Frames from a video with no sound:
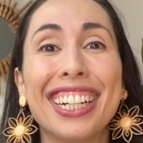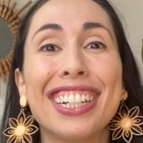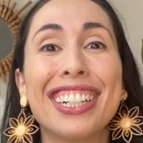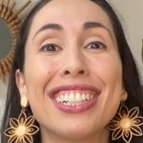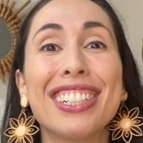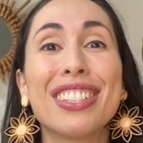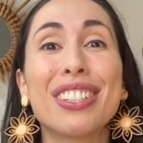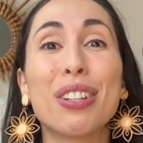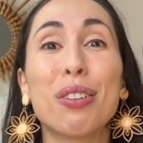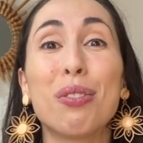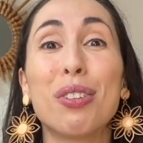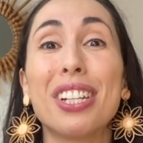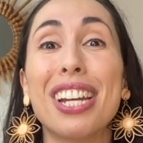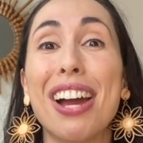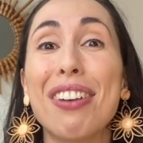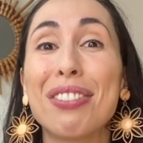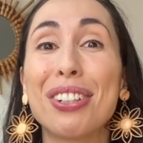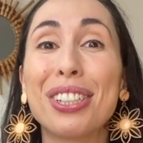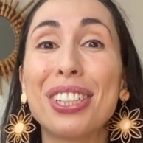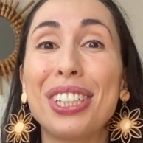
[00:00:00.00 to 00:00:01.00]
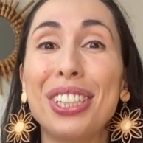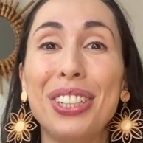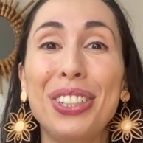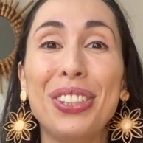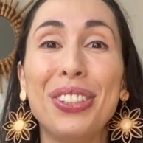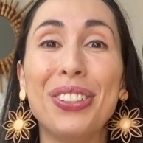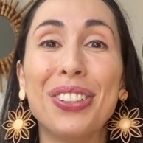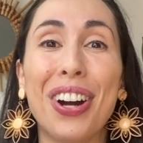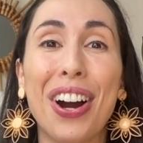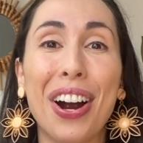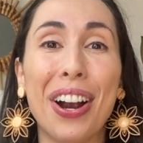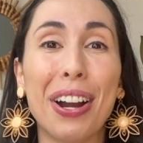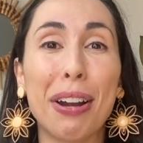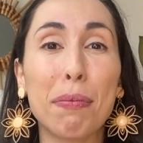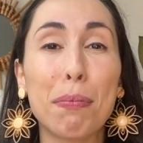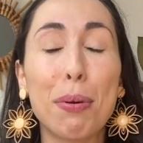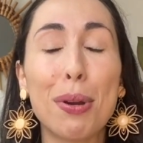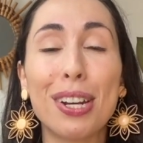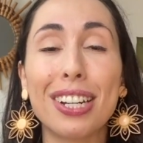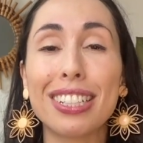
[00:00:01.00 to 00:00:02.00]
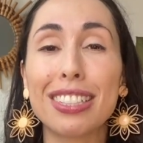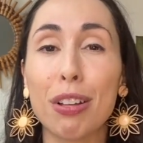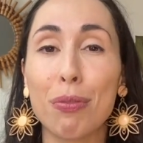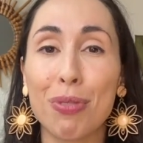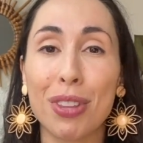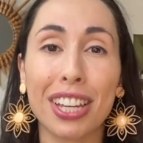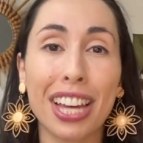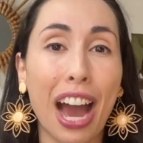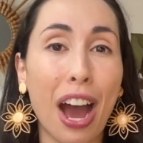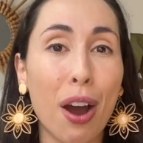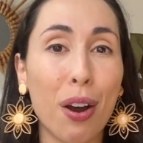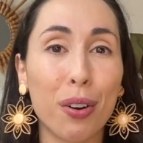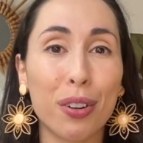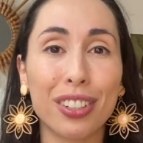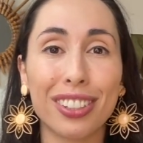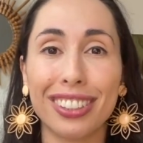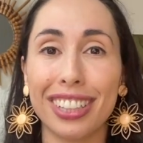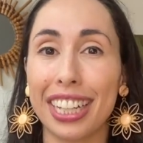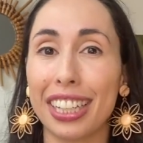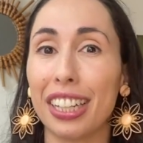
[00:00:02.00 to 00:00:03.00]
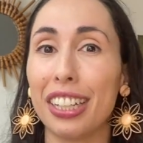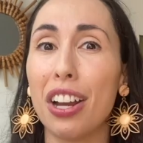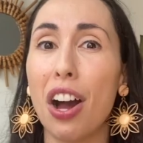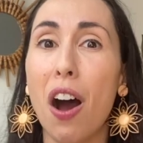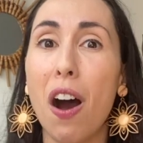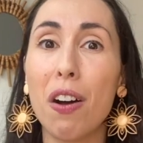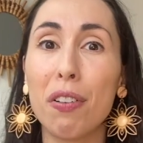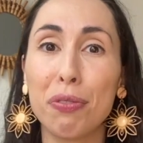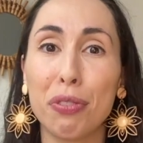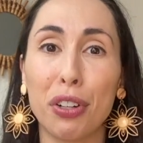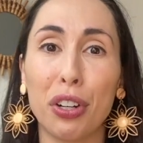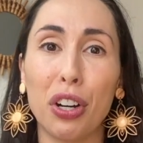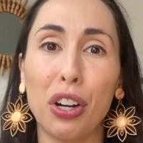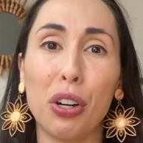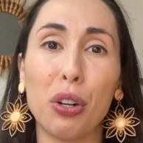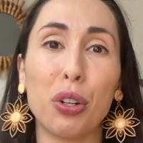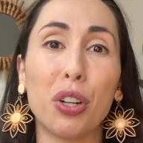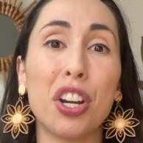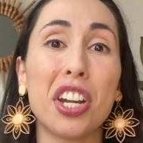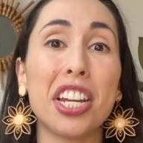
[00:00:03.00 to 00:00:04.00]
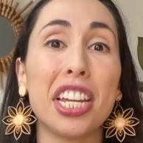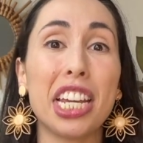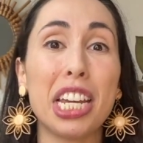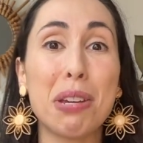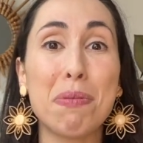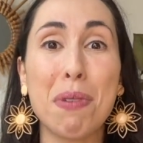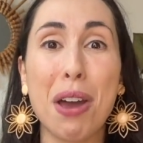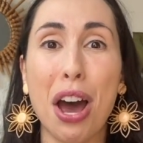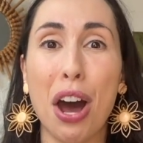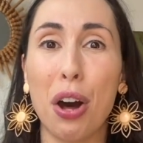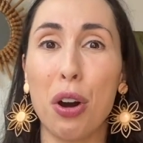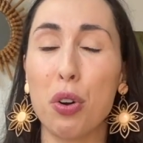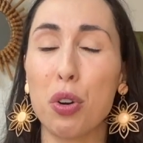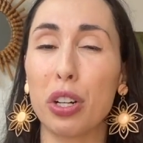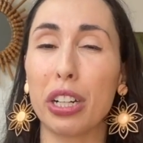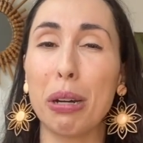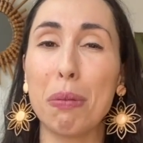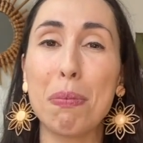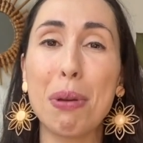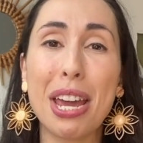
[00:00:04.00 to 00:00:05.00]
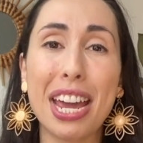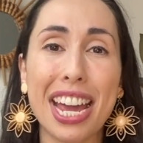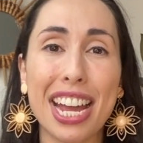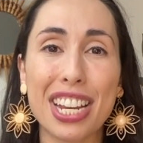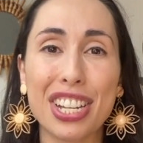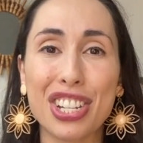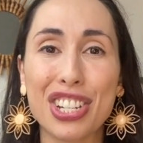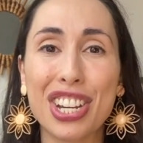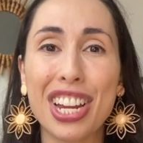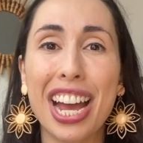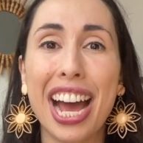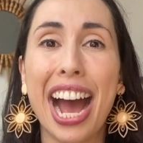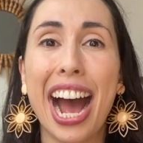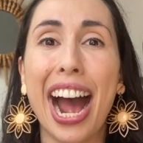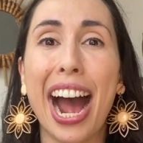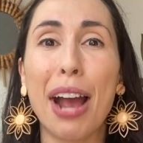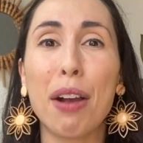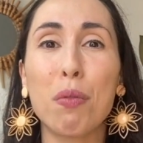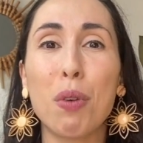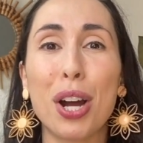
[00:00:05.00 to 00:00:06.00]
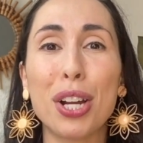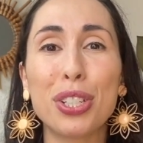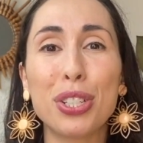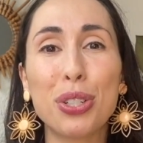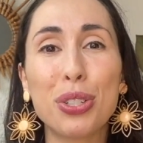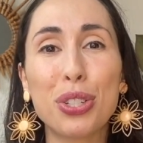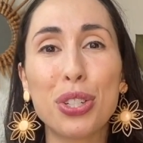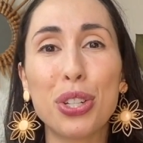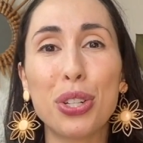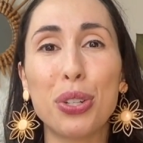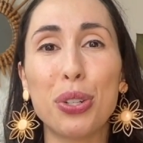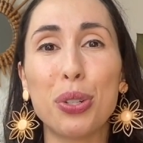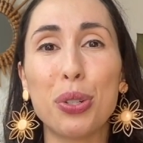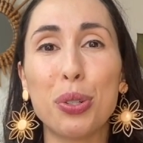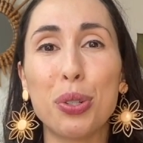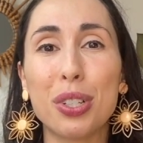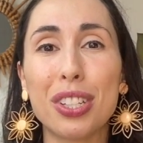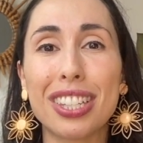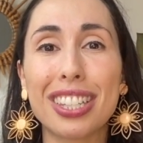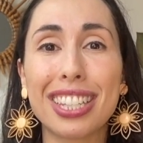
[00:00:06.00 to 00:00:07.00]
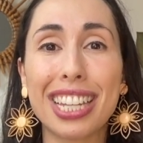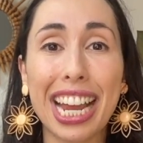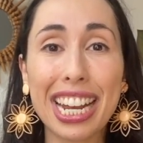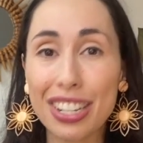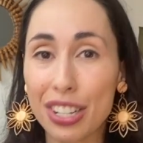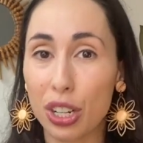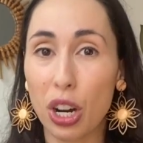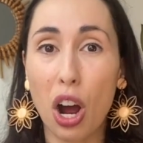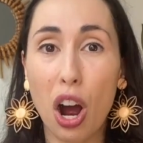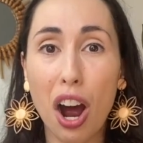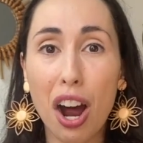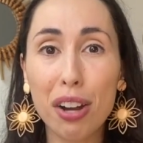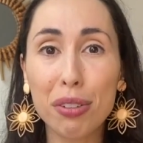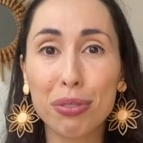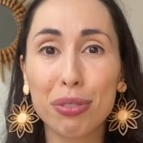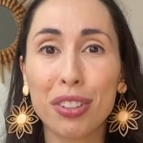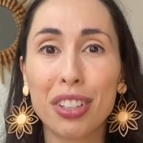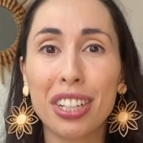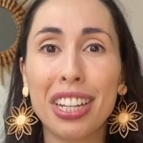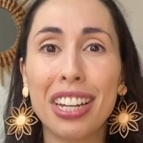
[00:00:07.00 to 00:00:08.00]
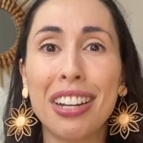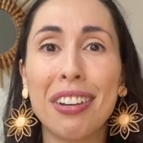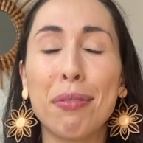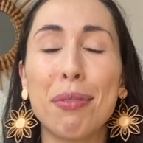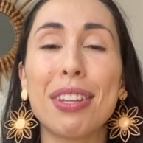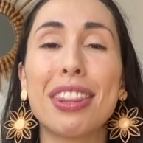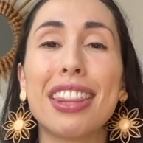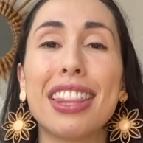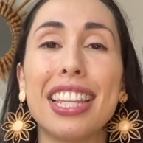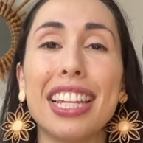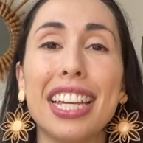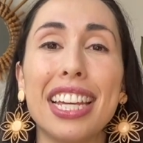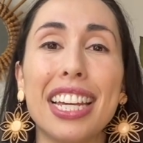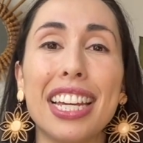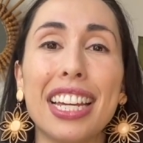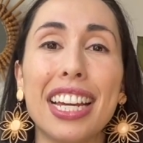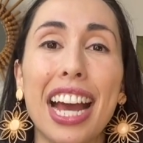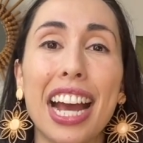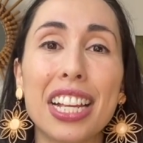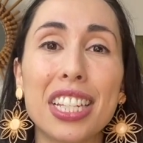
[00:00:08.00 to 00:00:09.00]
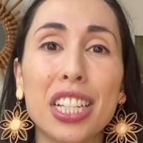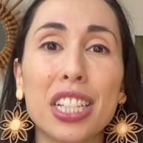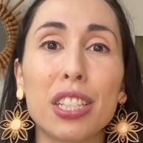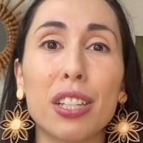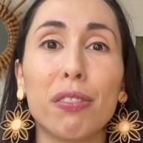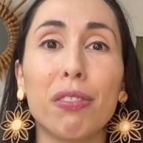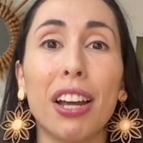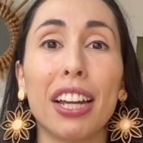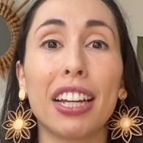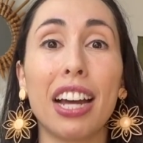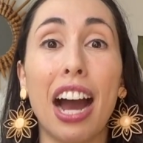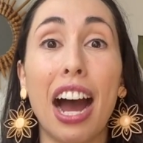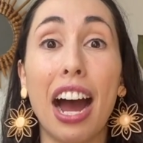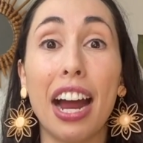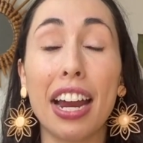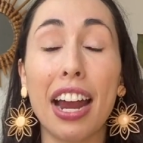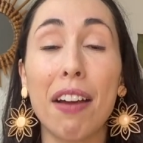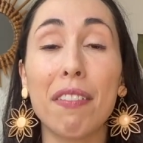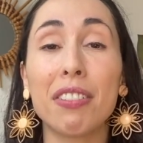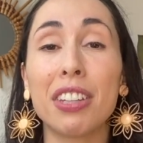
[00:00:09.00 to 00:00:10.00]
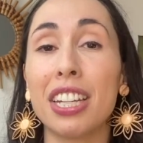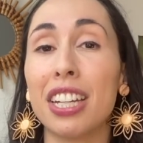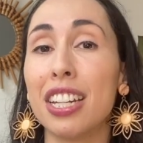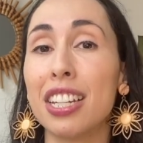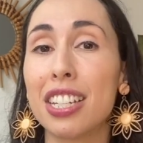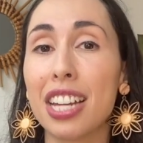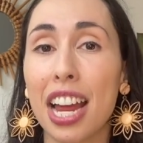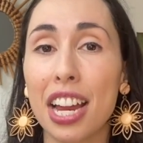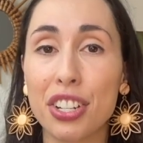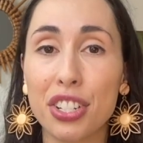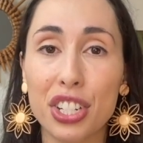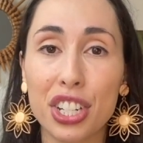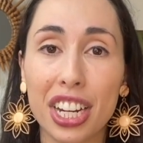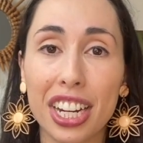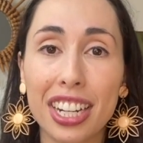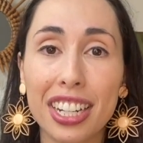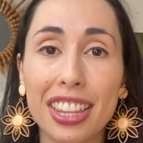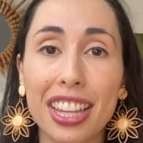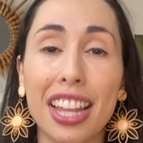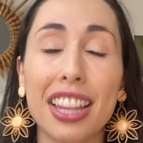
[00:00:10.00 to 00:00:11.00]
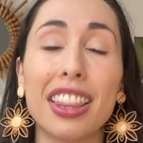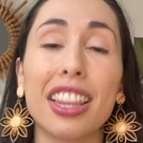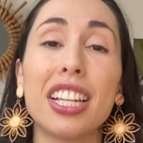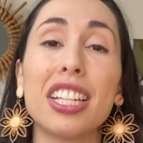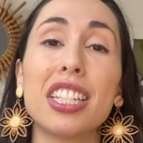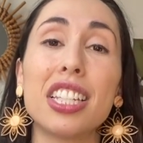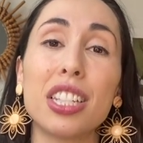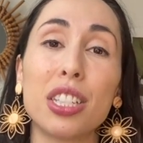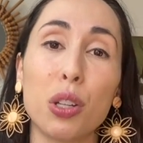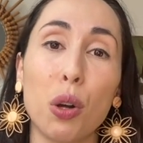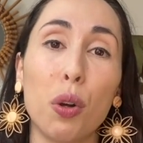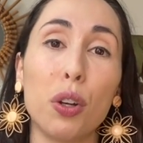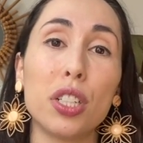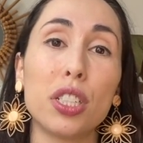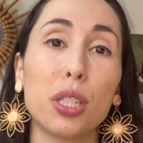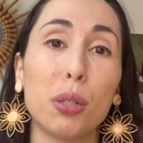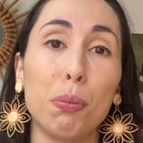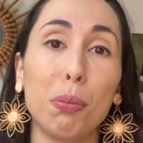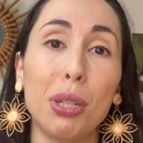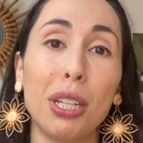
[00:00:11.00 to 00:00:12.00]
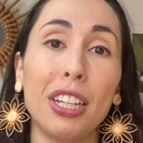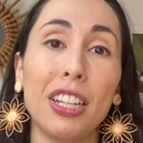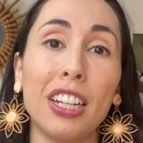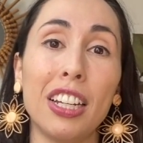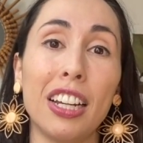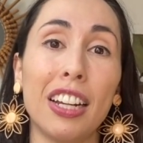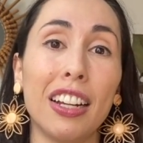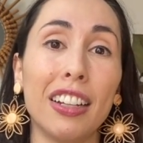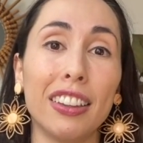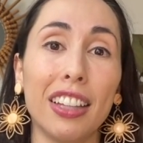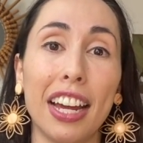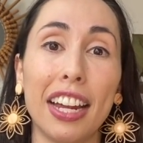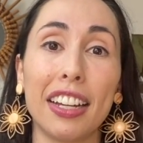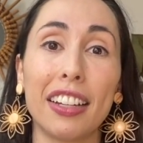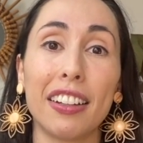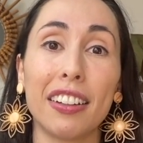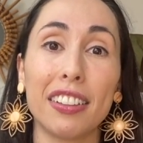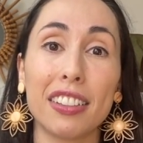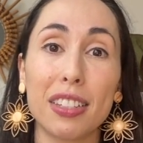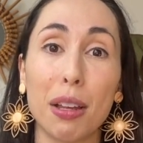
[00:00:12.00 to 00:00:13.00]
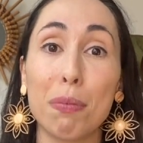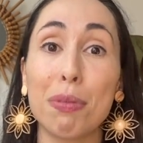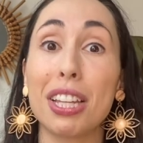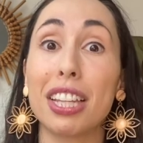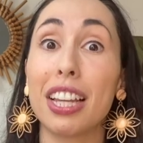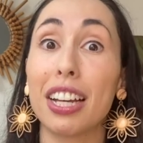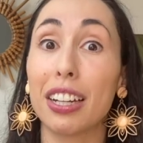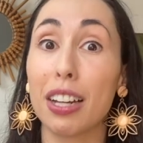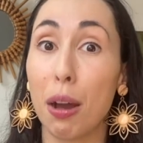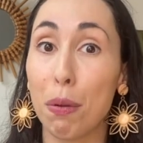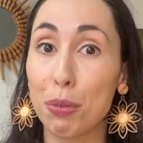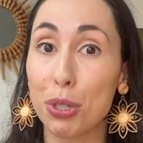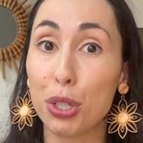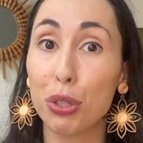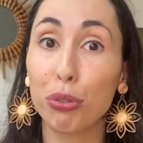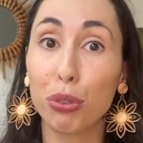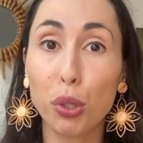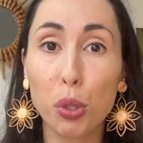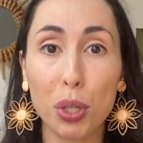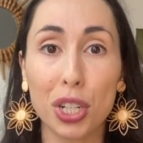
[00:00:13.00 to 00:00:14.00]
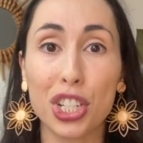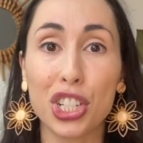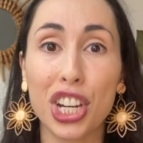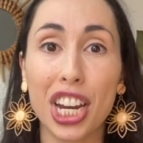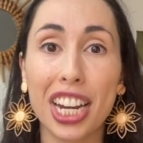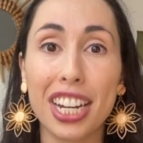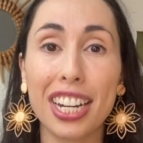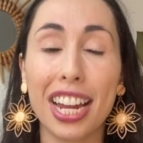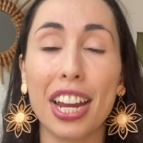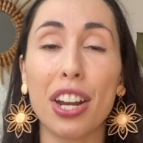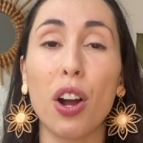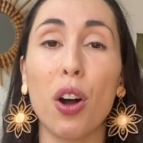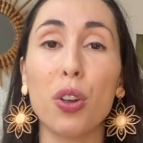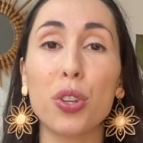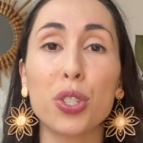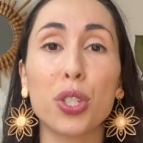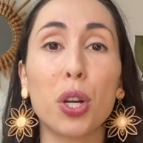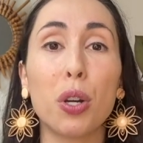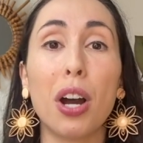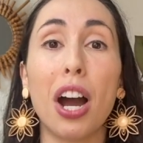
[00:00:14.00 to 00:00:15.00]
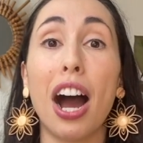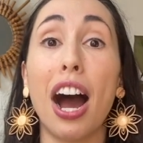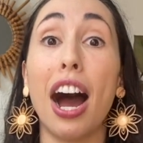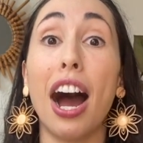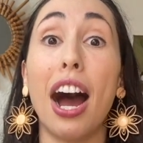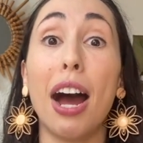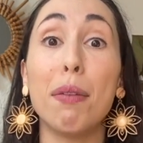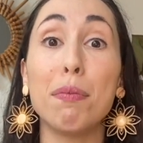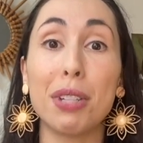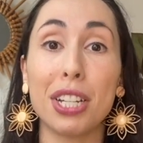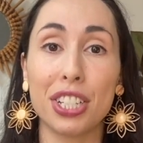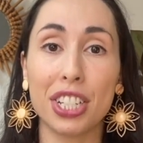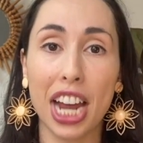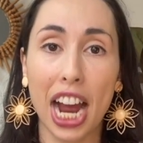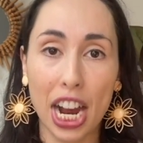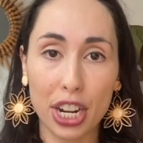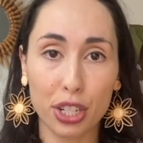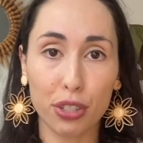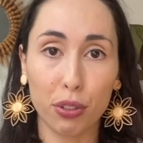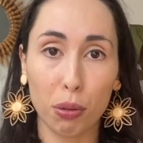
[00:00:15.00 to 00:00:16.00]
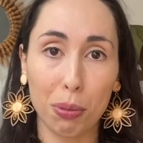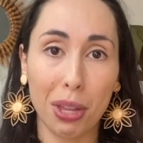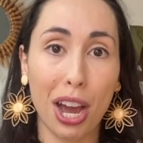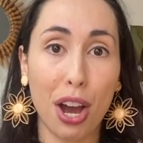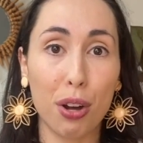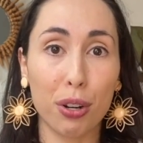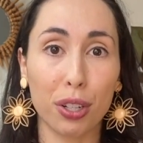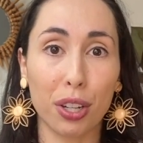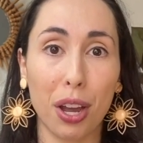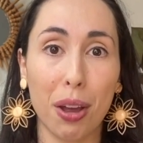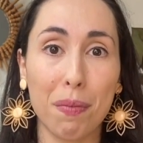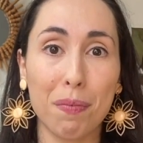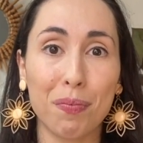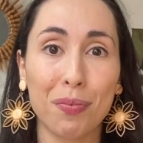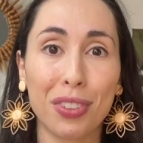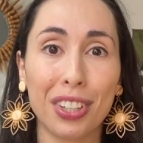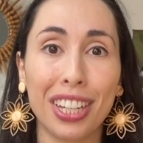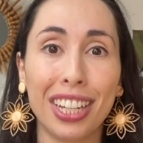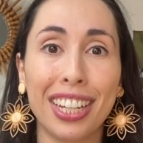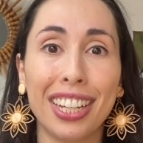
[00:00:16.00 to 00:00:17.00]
So whenever you are putting something out, like an offer or an email or a pitch, I want you to send it off with the essence of like, I have the intention that this is going to be like something that comes to fruition, and also I'm detached from the outcome.